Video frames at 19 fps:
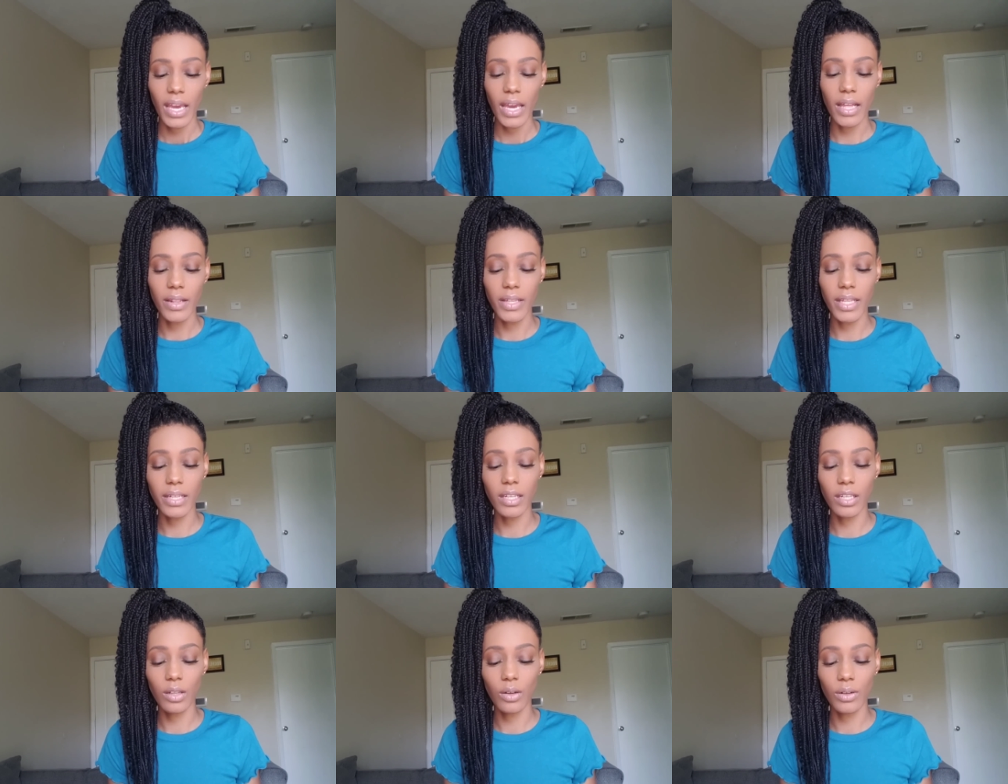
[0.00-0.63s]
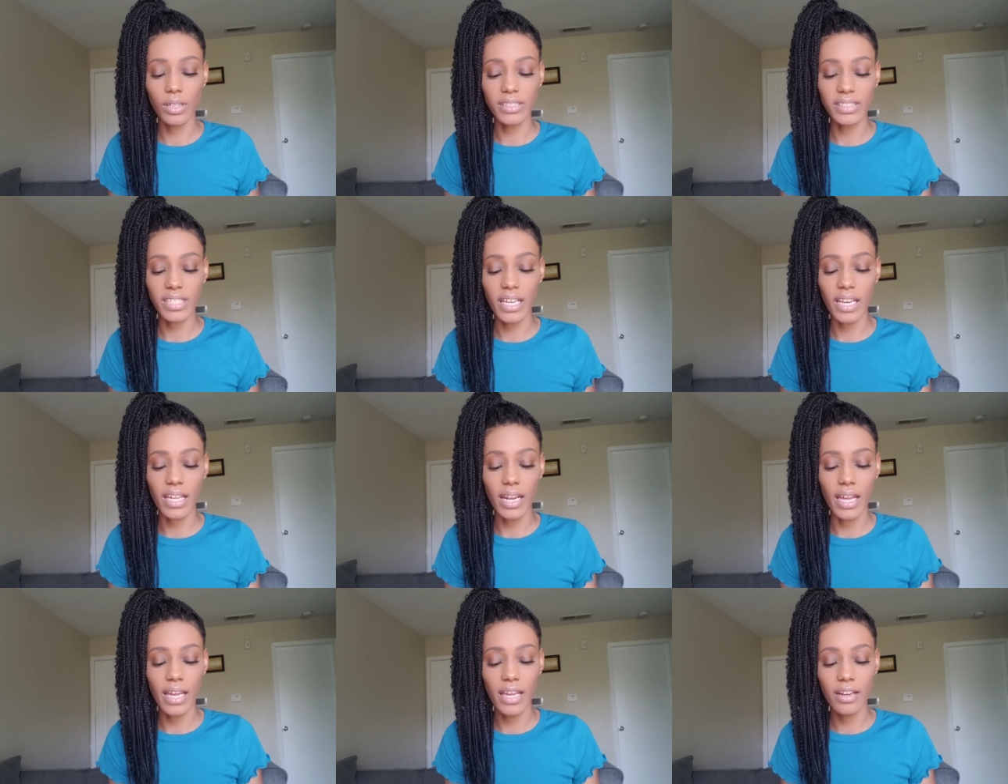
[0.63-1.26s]
And then the Lord
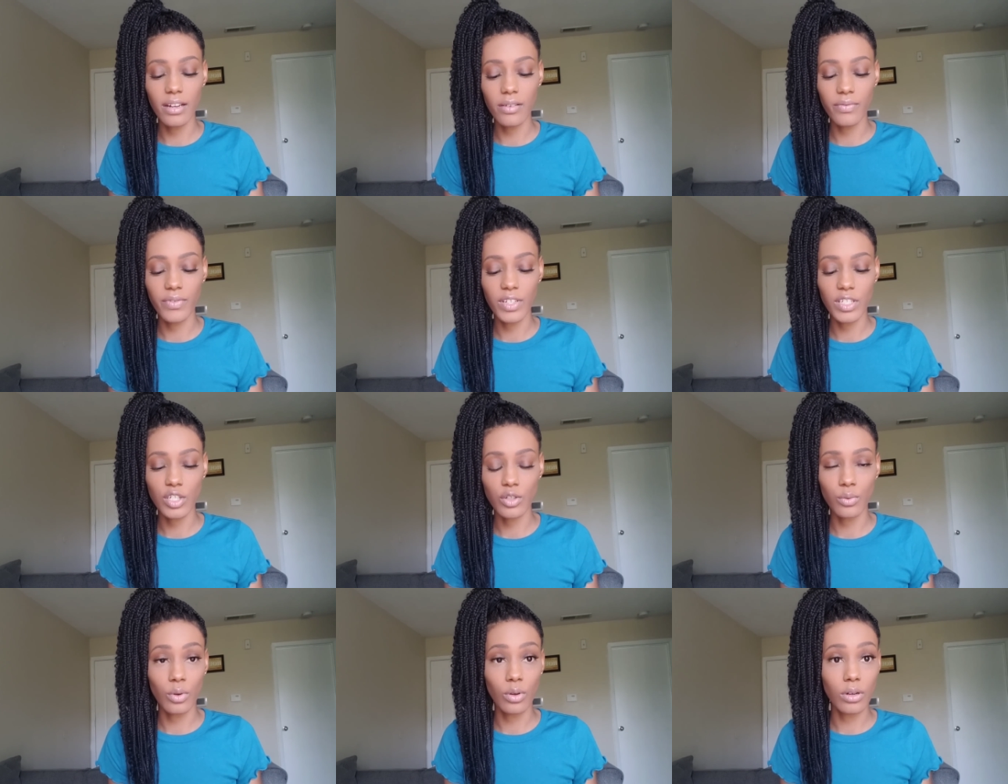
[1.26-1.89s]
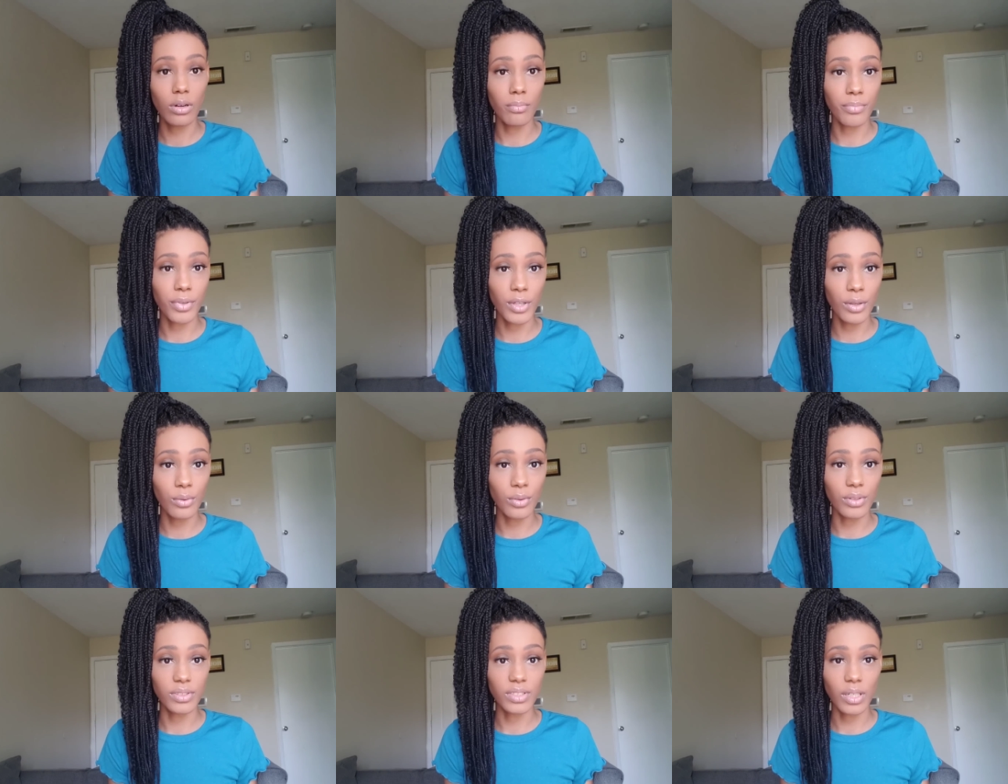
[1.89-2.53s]
said, individual
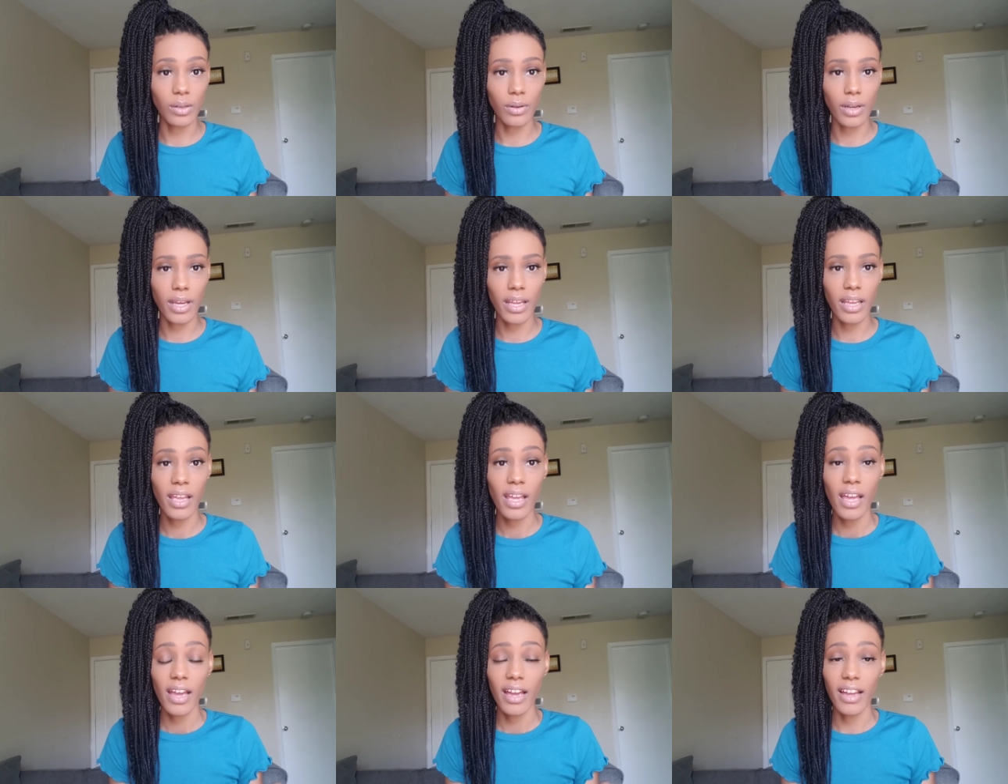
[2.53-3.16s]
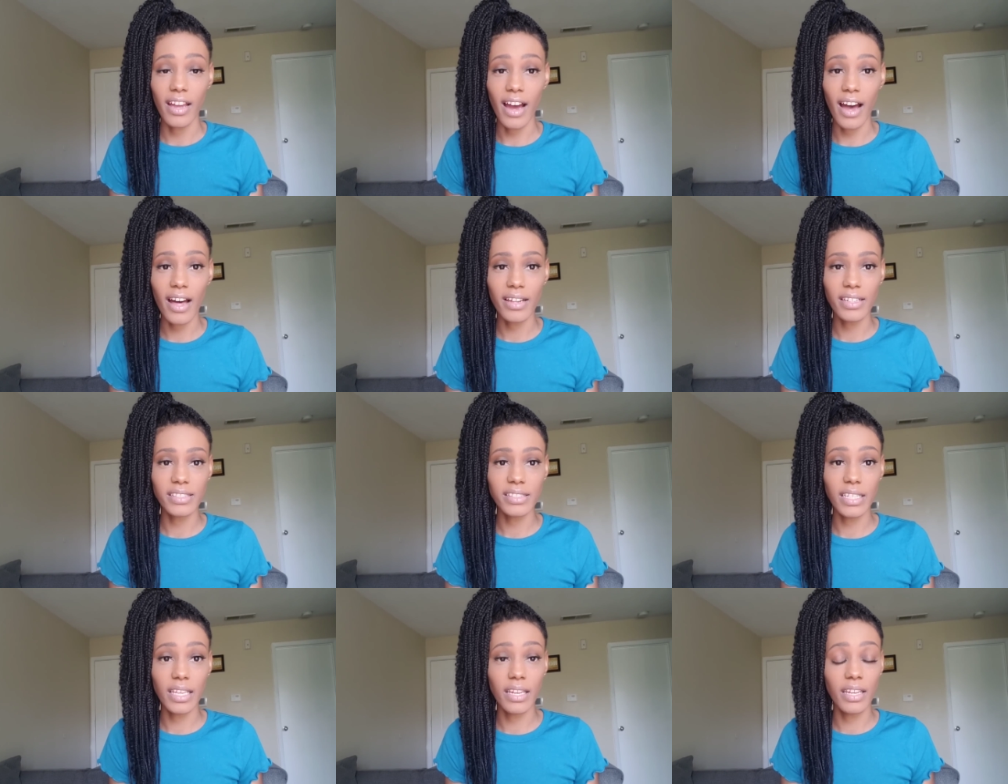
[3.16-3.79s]
computers. Okay, God
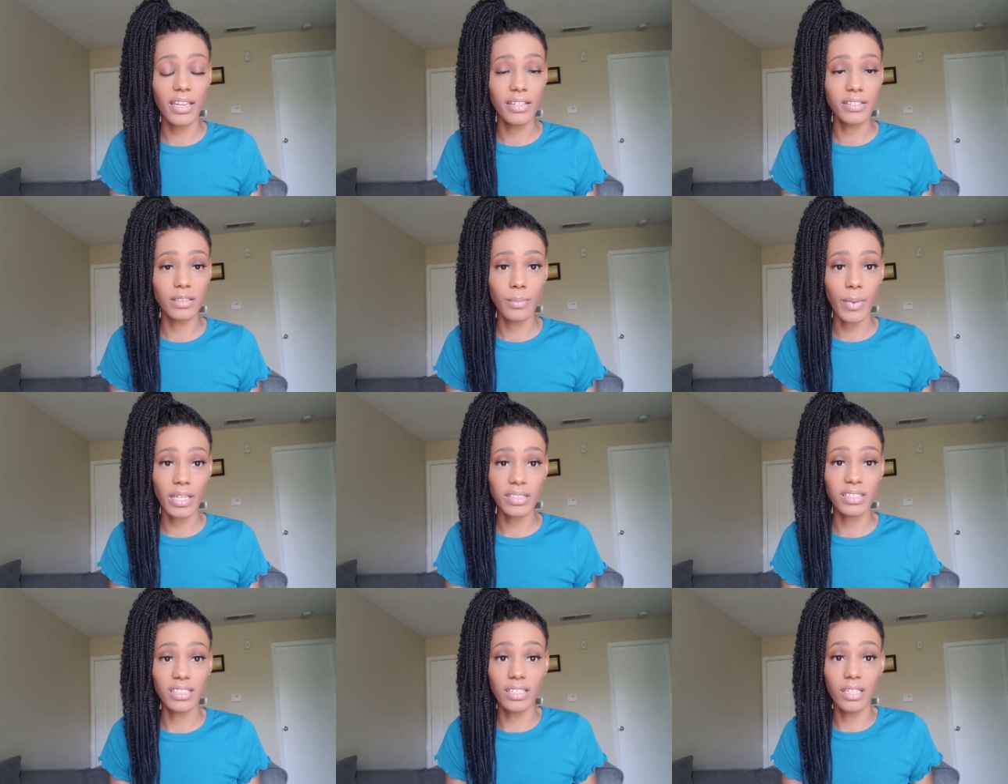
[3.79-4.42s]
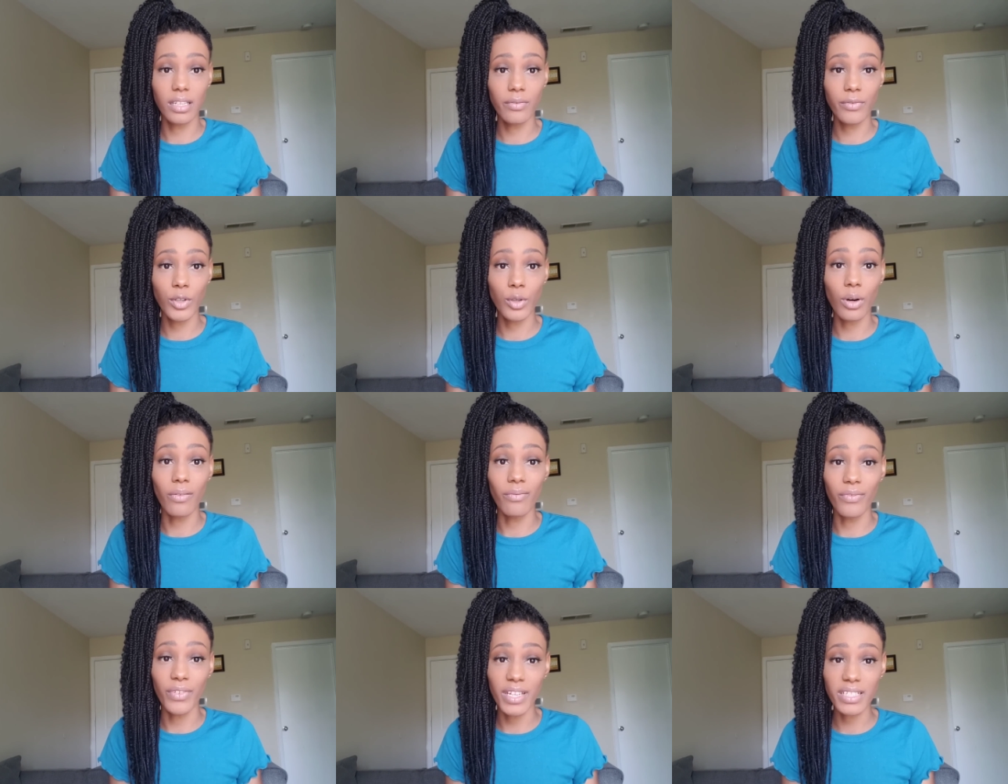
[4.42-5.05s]
is saying he is about to give you
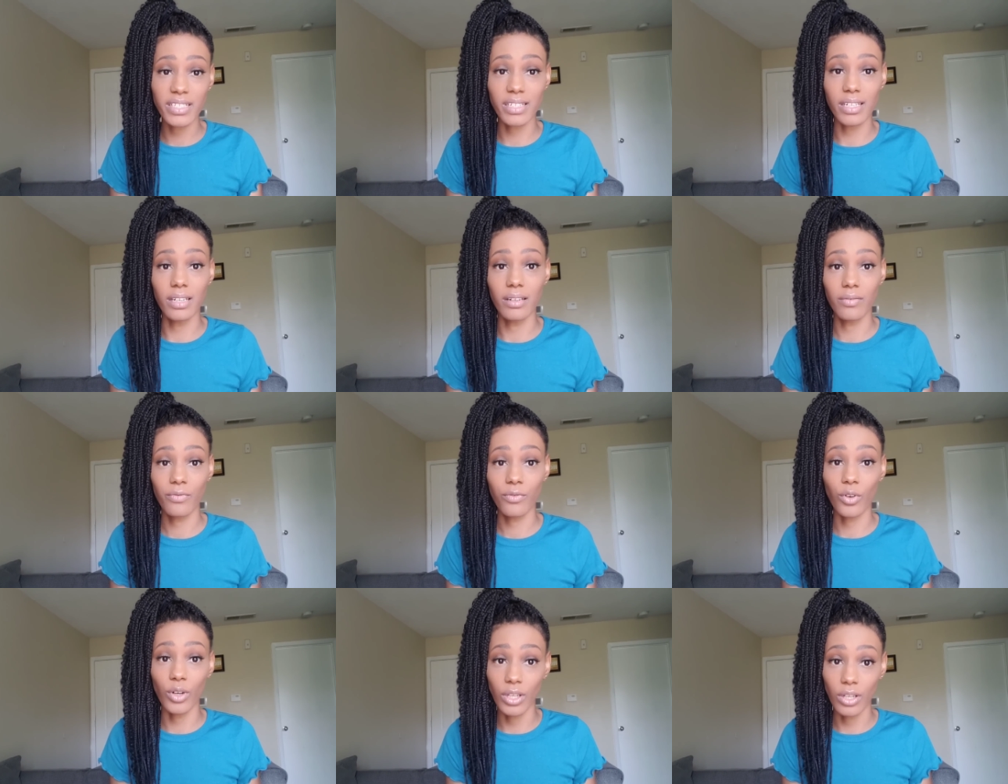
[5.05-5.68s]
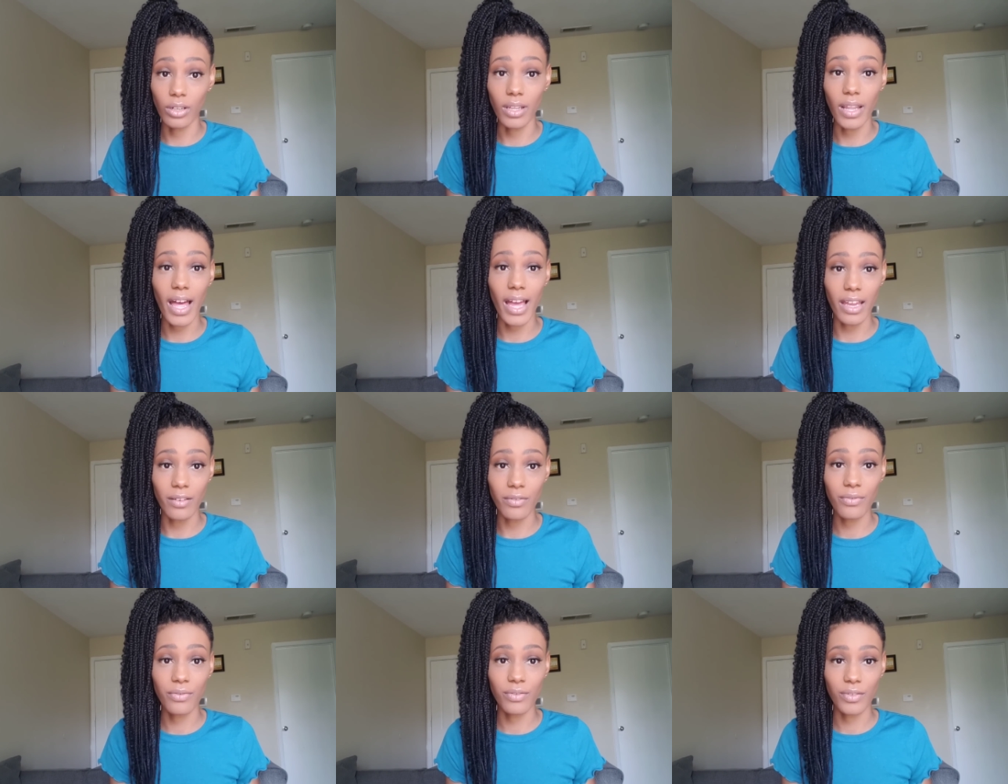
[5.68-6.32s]
a vision for your
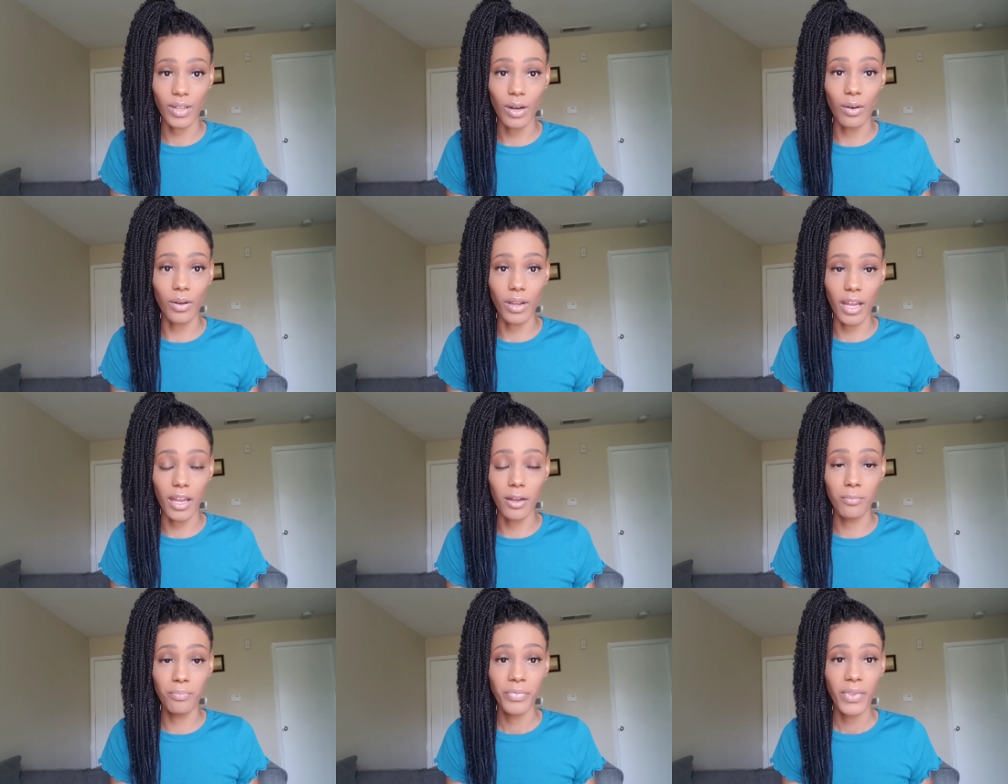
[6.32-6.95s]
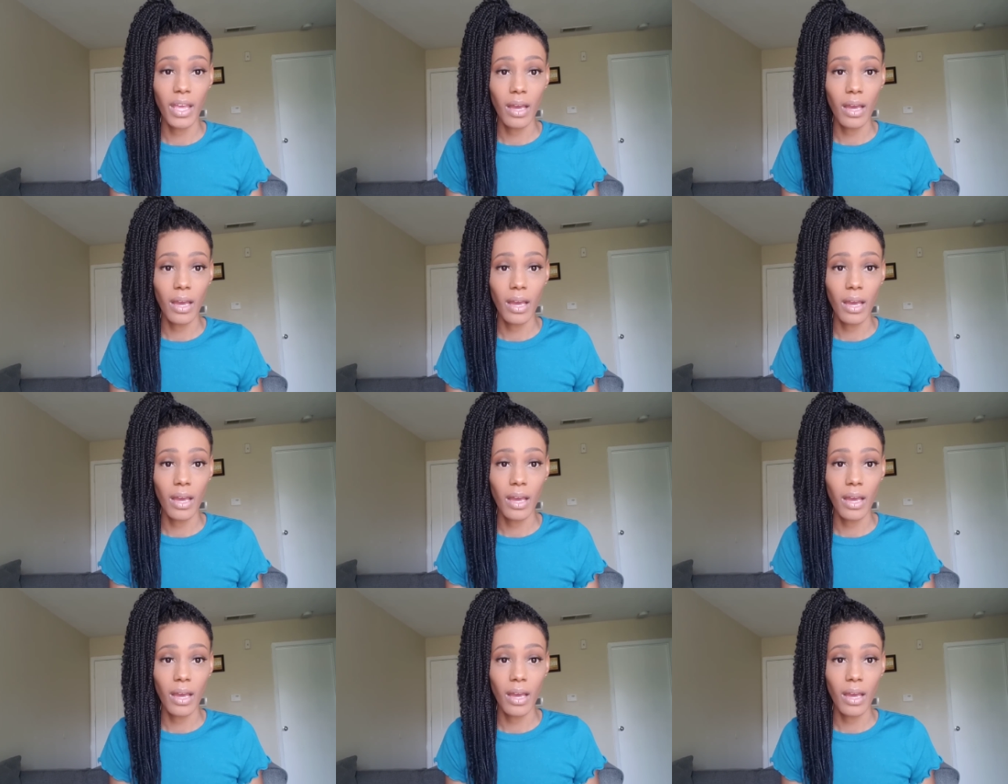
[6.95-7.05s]
life okay?